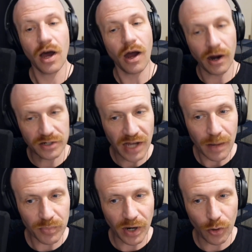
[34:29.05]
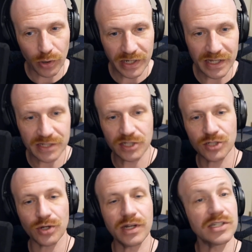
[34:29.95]
Our top priority is
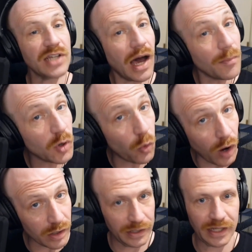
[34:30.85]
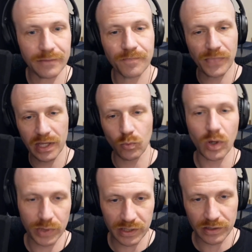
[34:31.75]
ensuring top quality in what
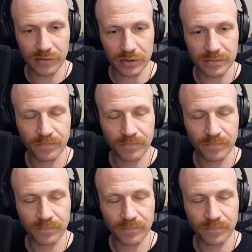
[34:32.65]
we deliver.